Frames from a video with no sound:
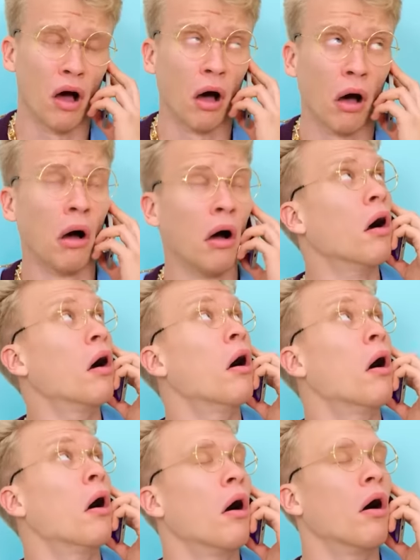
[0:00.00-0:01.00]
Ugh.
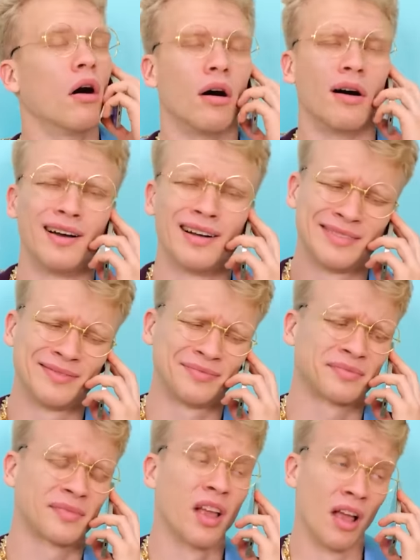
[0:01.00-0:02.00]
I have to go.
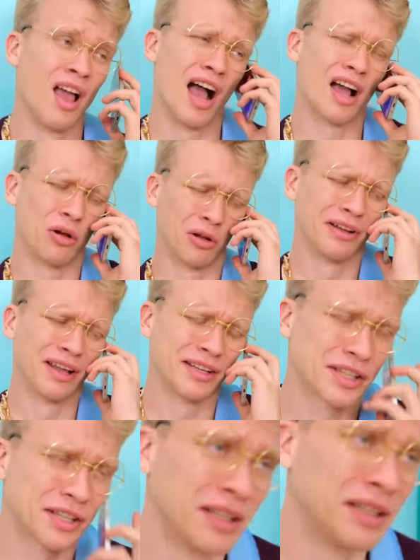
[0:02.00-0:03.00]
We'll talk later.